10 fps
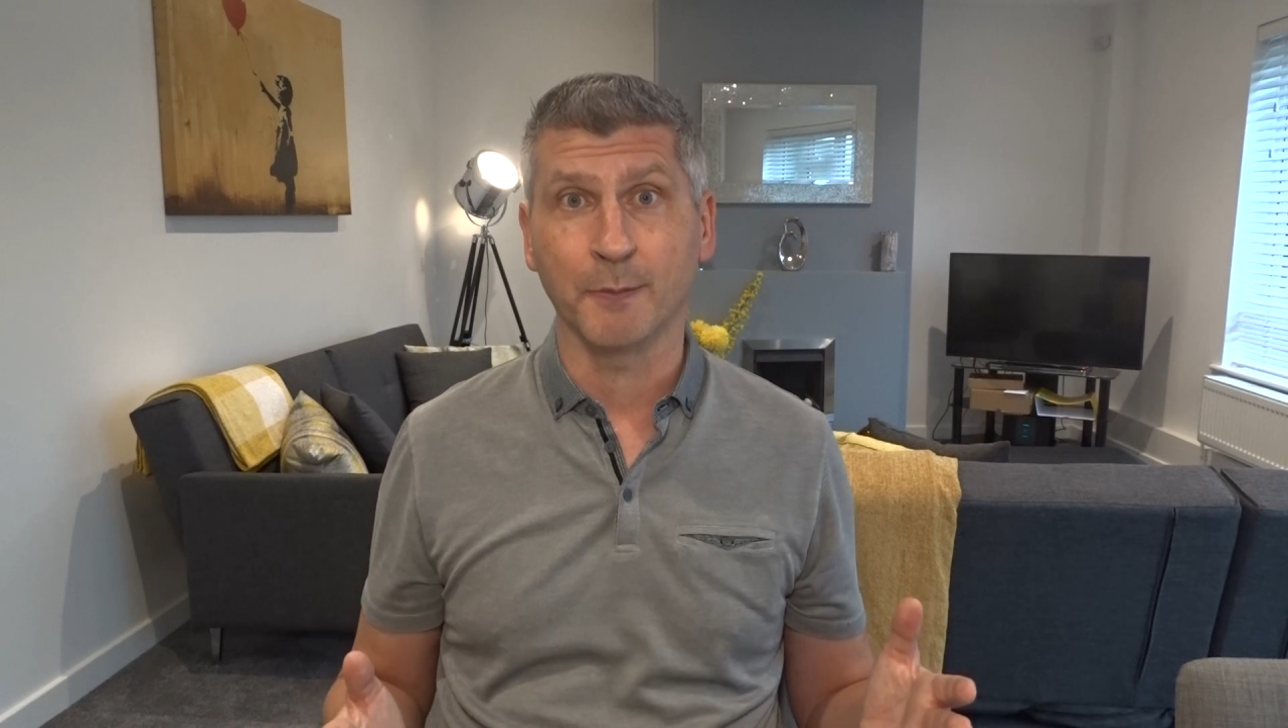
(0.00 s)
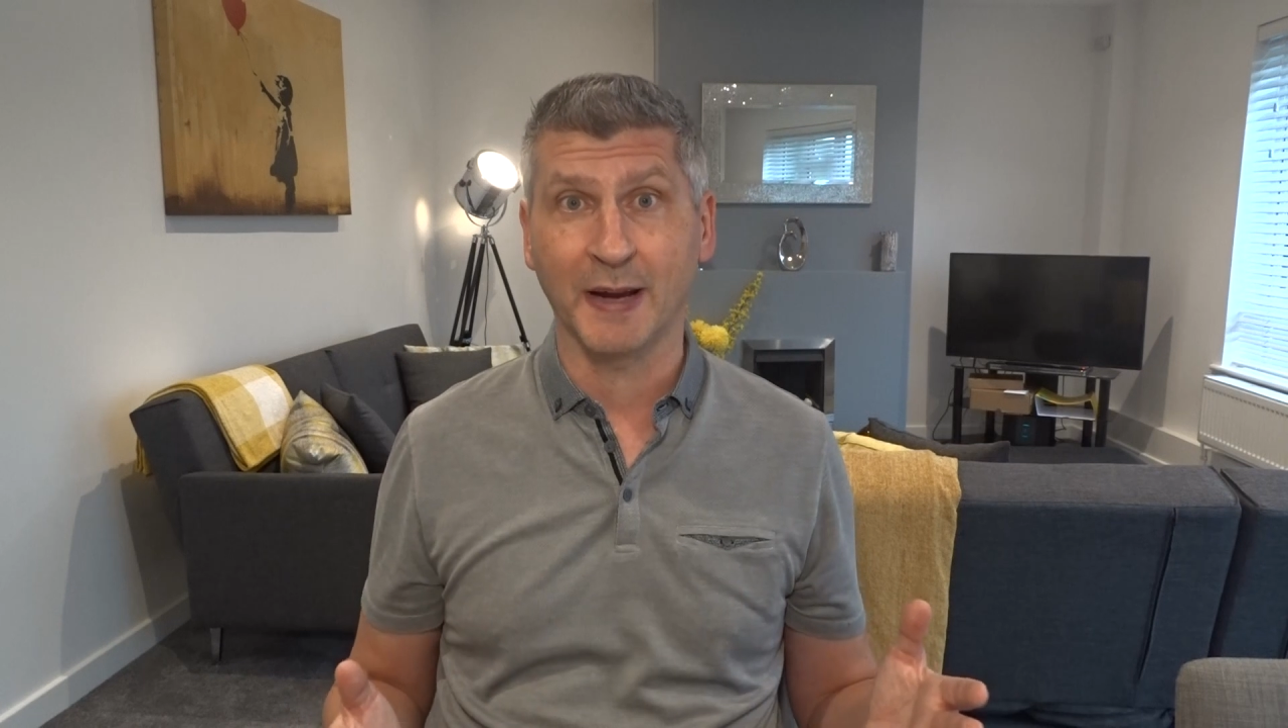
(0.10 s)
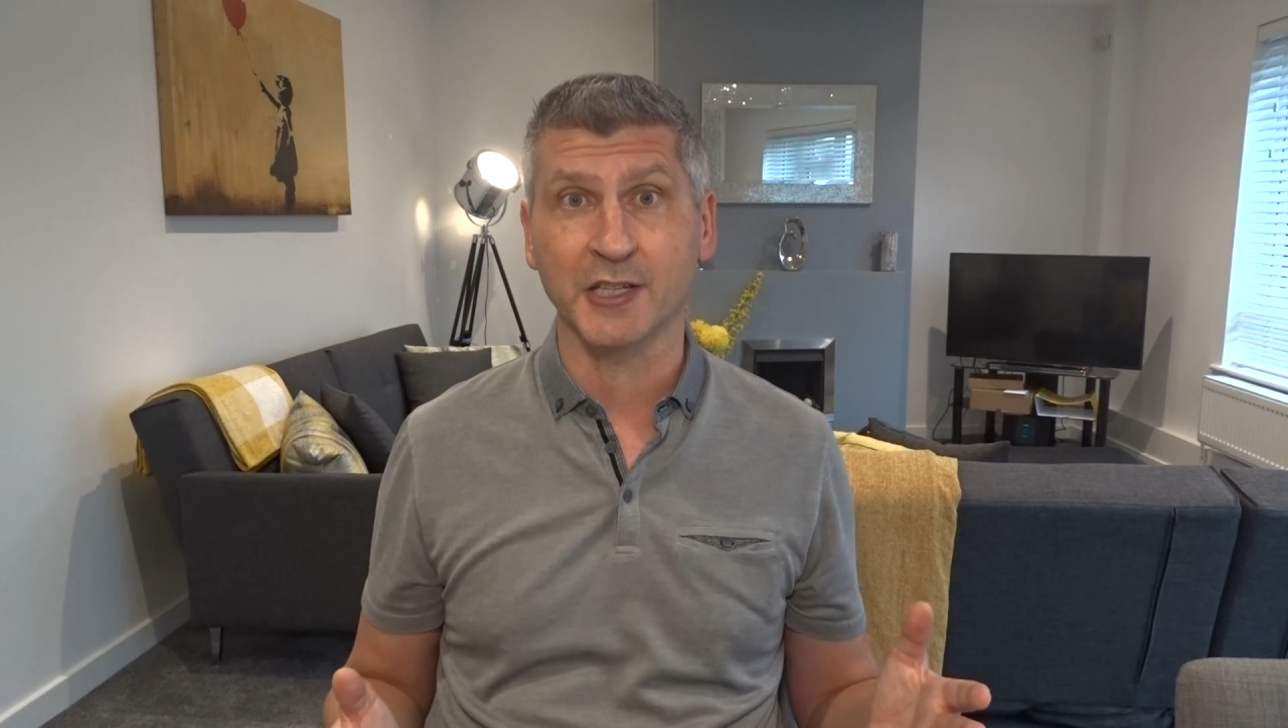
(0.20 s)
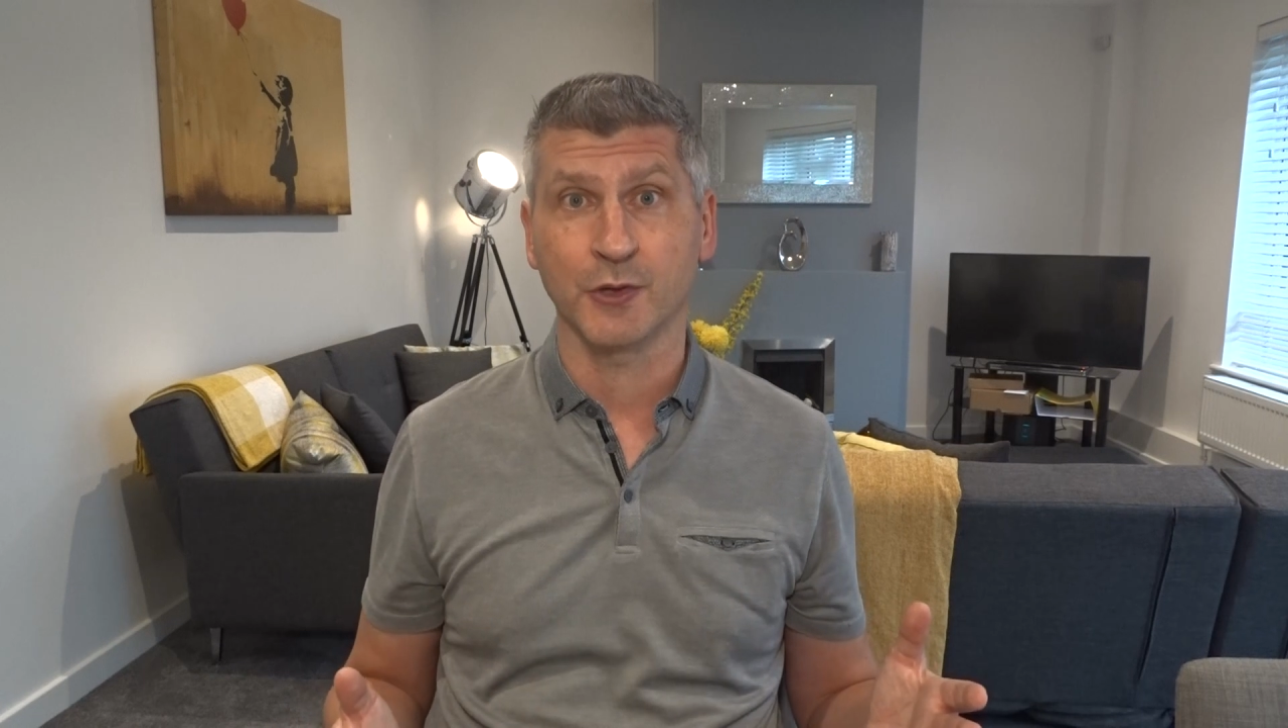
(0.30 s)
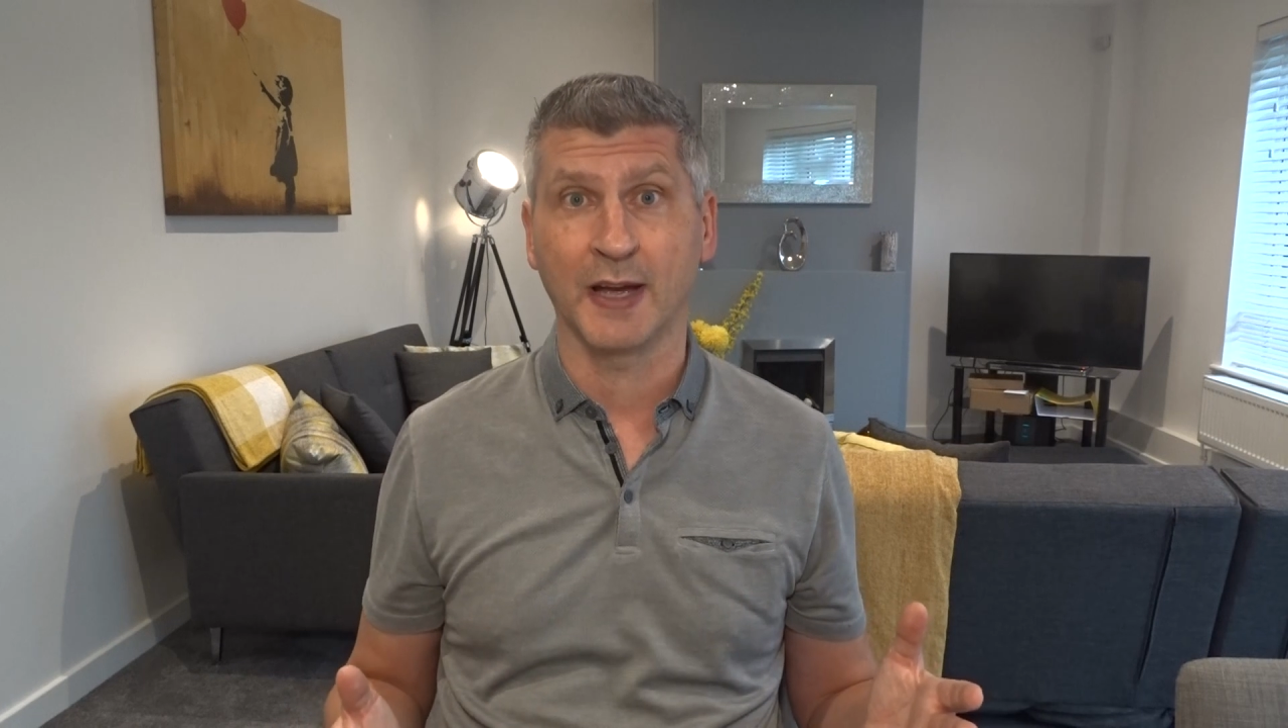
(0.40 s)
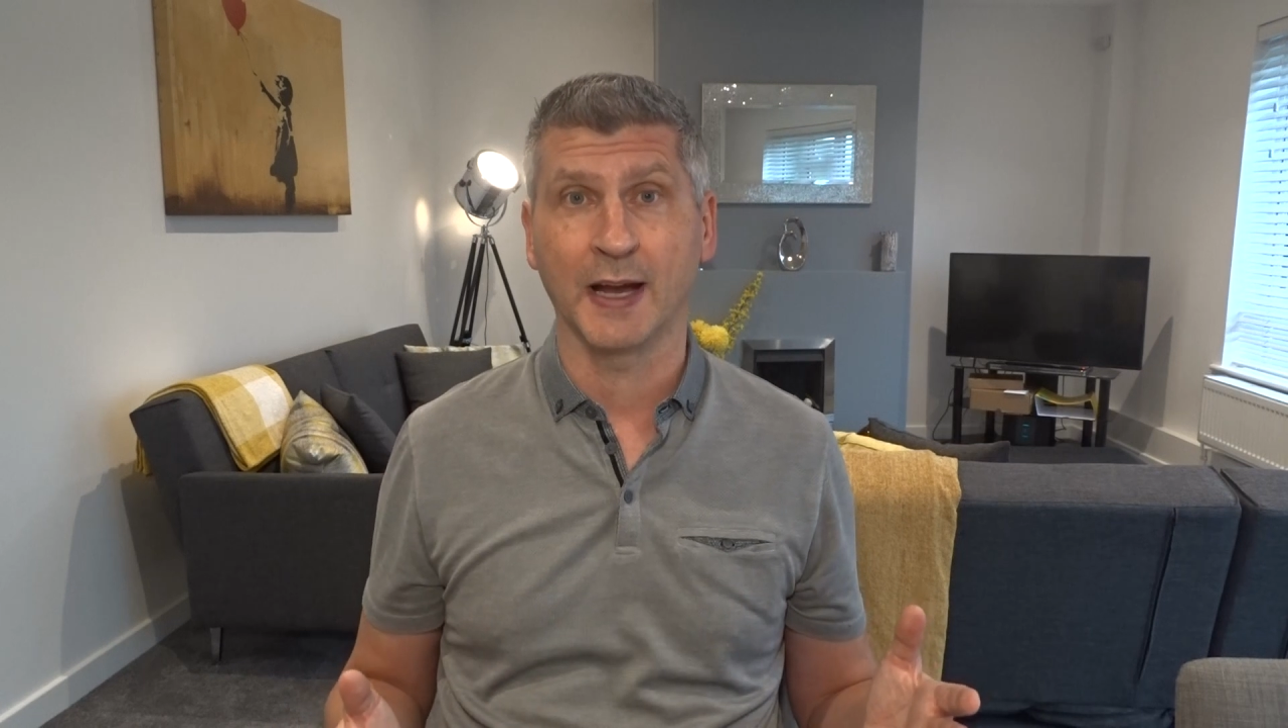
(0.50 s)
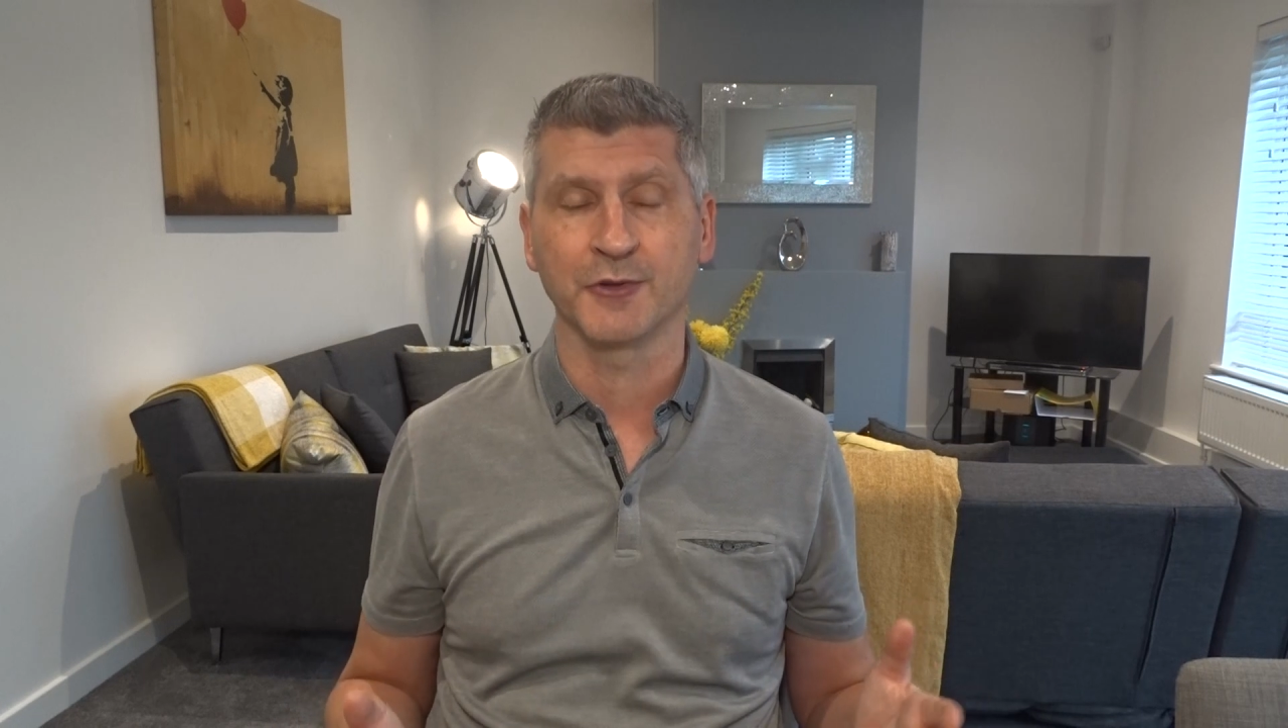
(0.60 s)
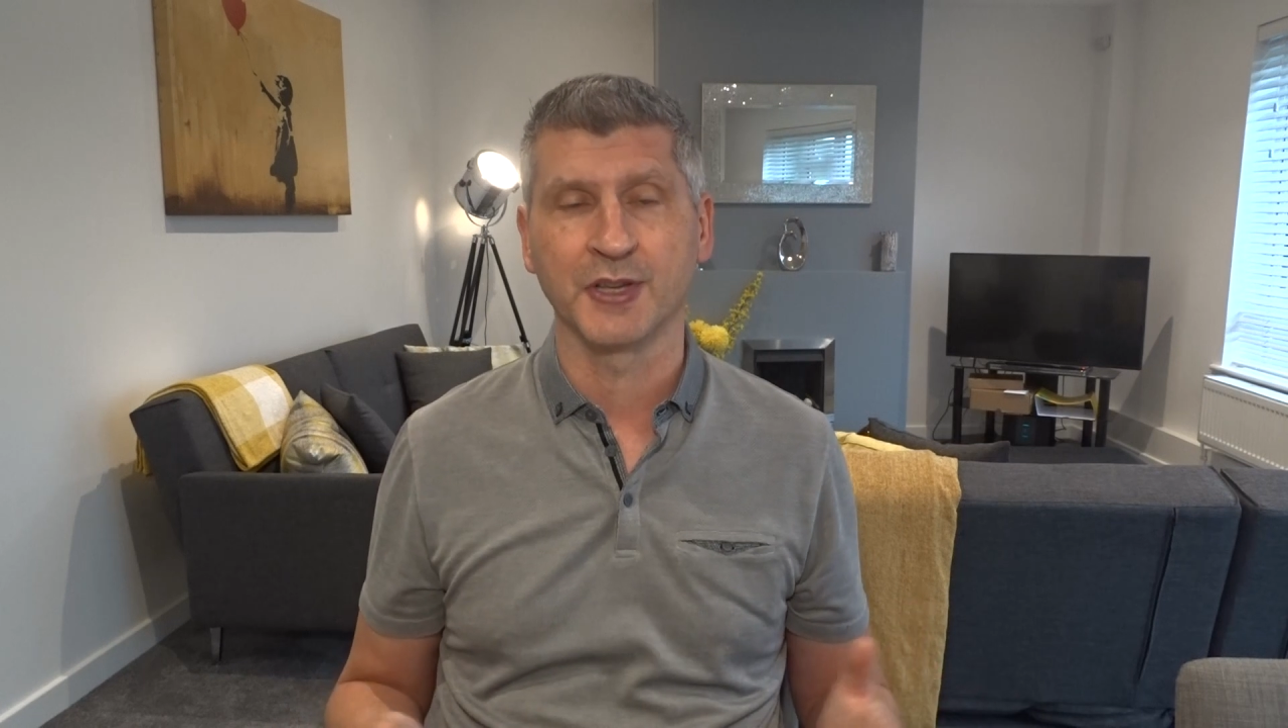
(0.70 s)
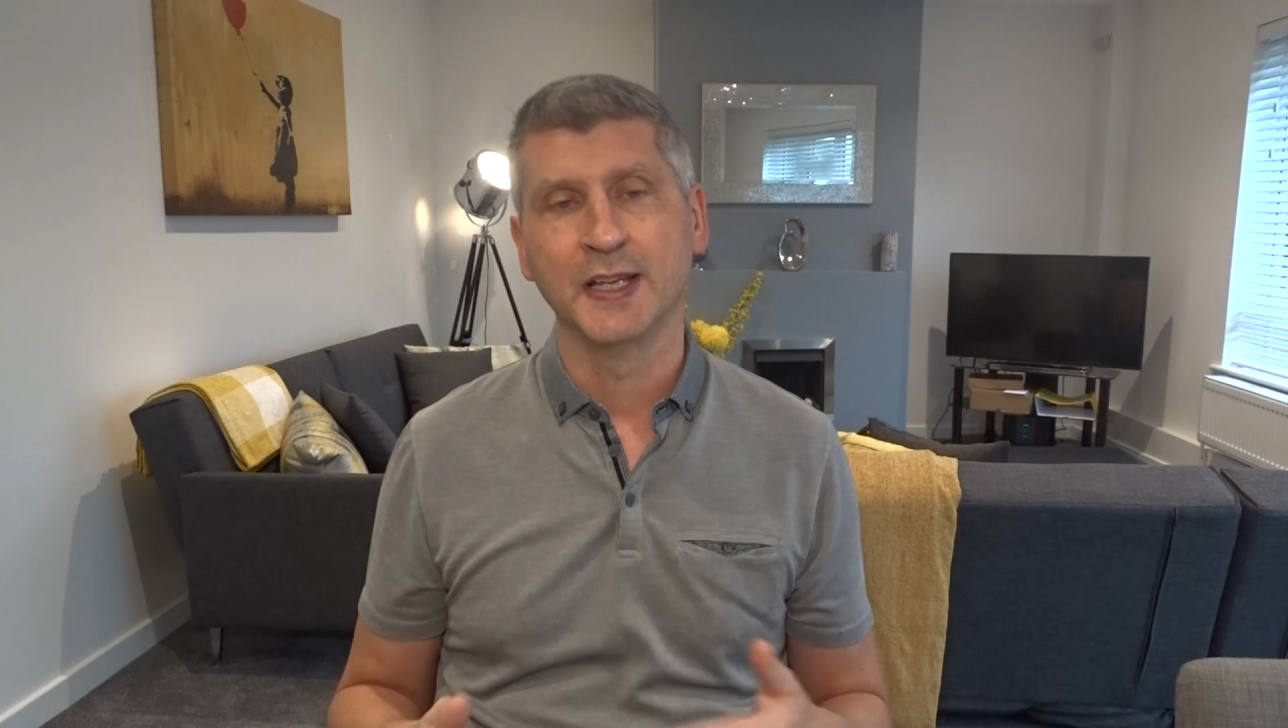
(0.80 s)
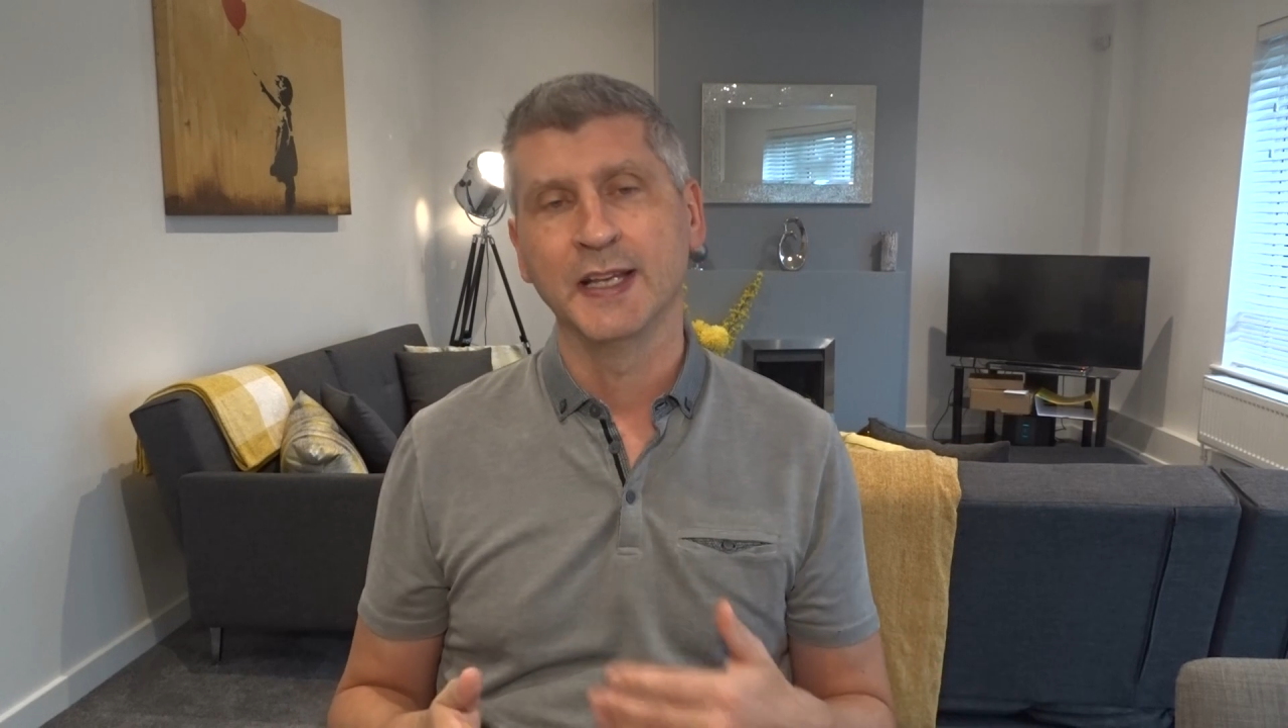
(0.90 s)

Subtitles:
back to a house,